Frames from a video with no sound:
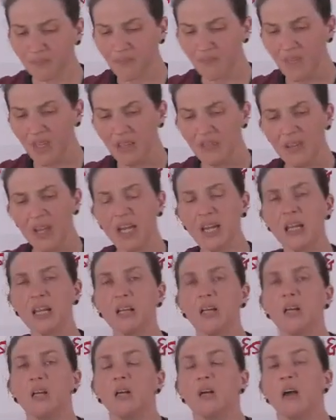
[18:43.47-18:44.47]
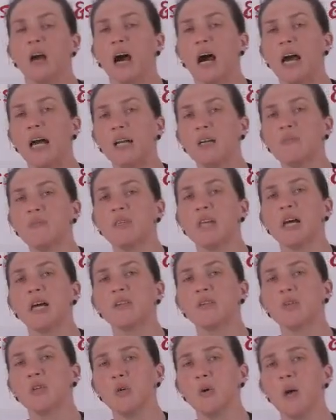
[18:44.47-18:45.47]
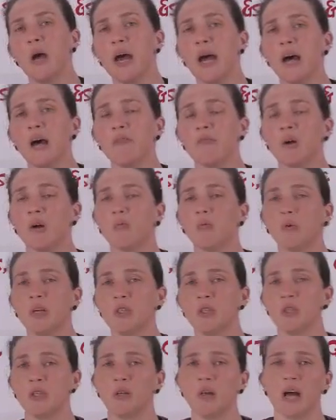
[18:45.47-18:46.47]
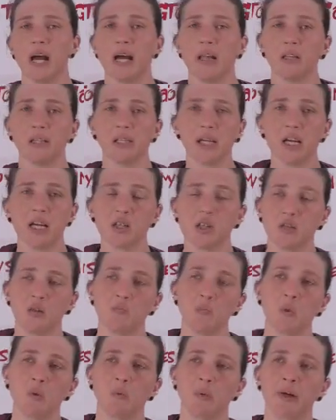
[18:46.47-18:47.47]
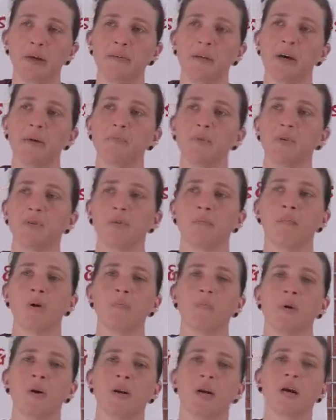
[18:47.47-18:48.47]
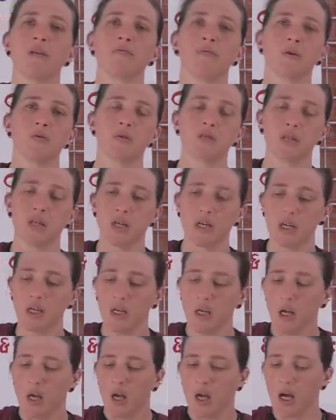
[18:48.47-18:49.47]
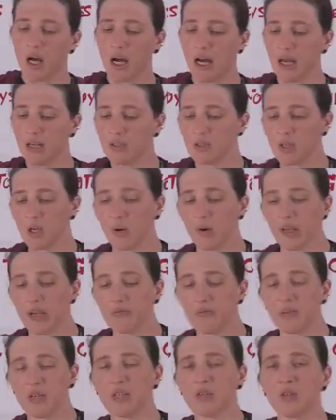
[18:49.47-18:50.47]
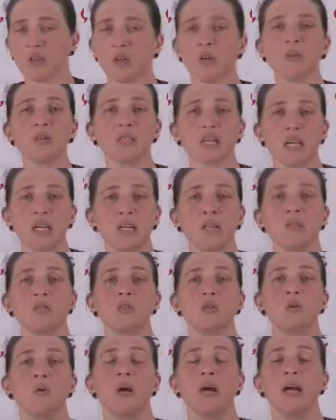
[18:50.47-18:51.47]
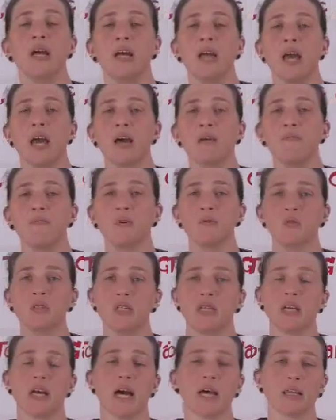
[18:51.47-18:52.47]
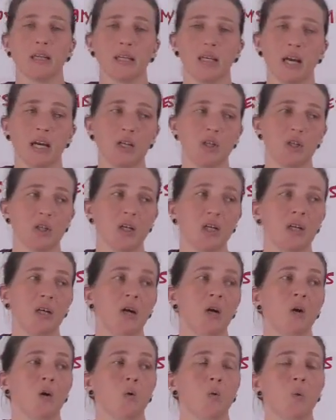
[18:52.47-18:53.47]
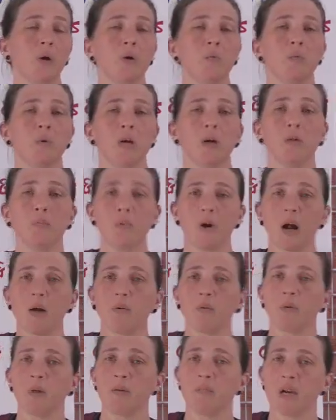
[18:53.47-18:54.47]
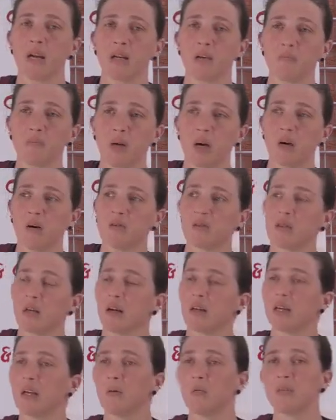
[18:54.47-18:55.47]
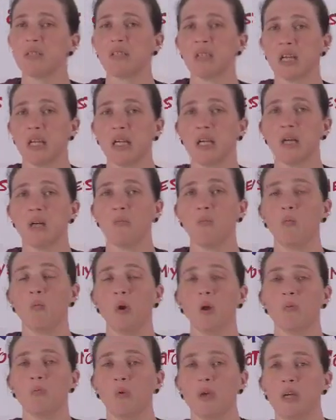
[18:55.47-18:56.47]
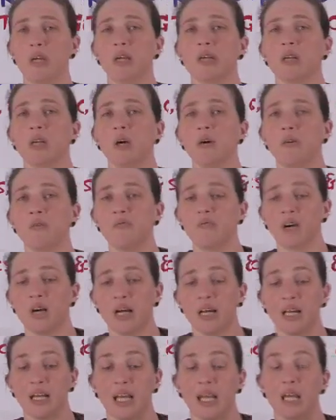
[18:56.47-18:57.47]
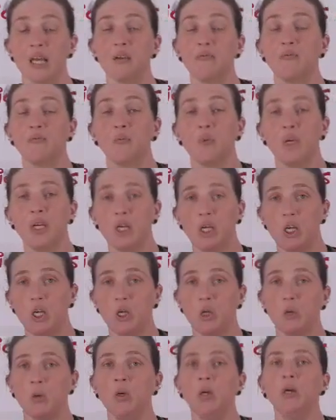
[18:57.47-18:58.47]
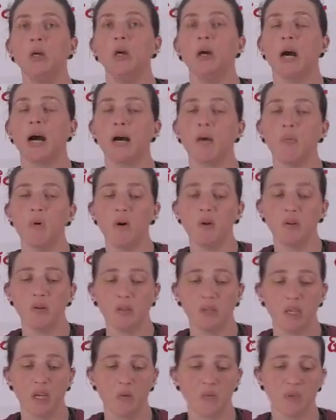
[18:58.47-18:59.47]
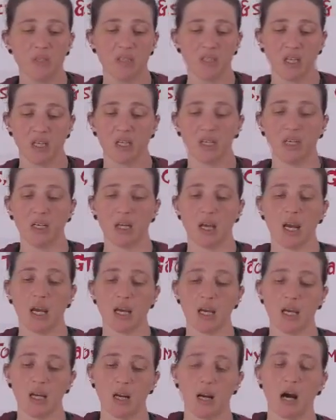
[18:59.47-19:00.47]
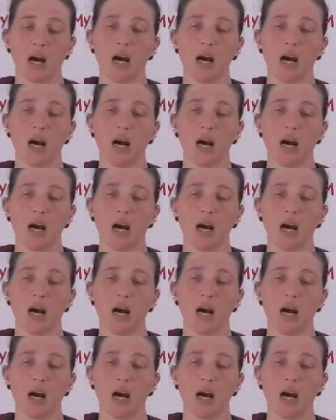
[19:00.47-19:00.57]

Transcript: that items that do have original allocation, we will not put them up on FOC. So if this turns into a FOC allocation, we will probably make a post. I'll get with Dan when we get notified. If we do, I will get with Dan and